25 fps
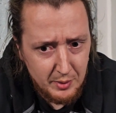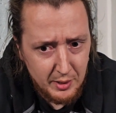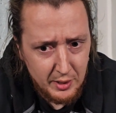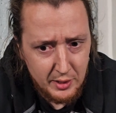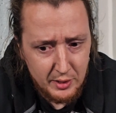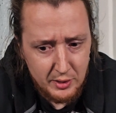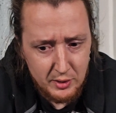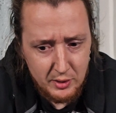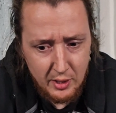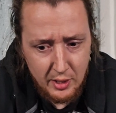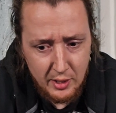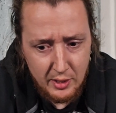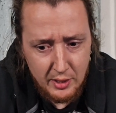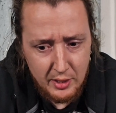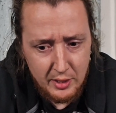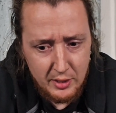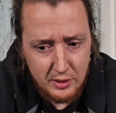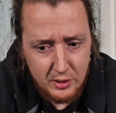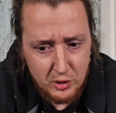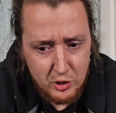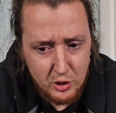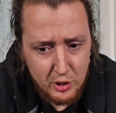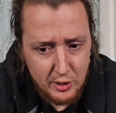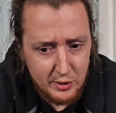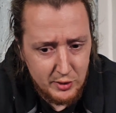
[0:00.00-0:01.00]
and
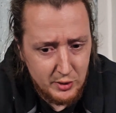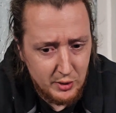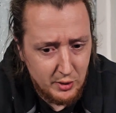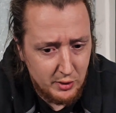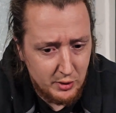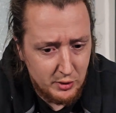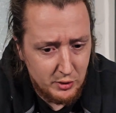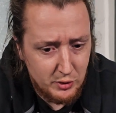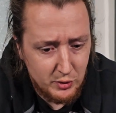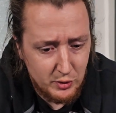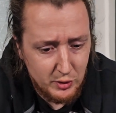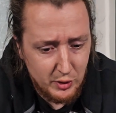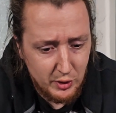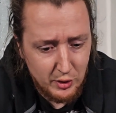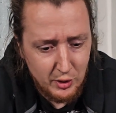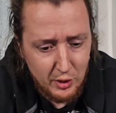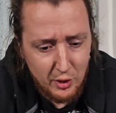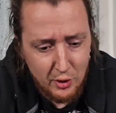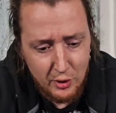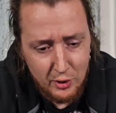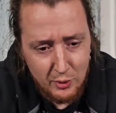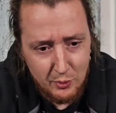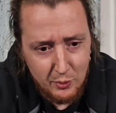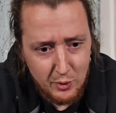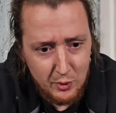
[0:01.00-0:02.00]
he's a shit starter, so he's like,
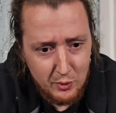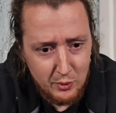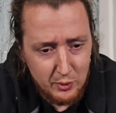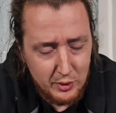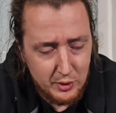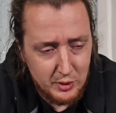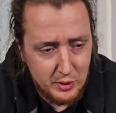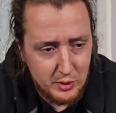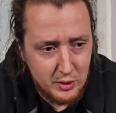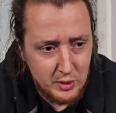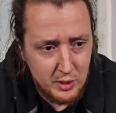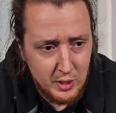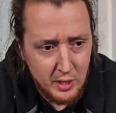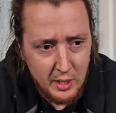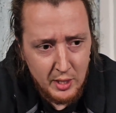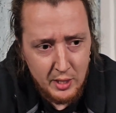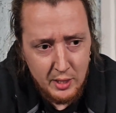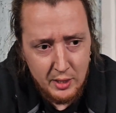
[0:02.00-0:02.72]
no, you won't, because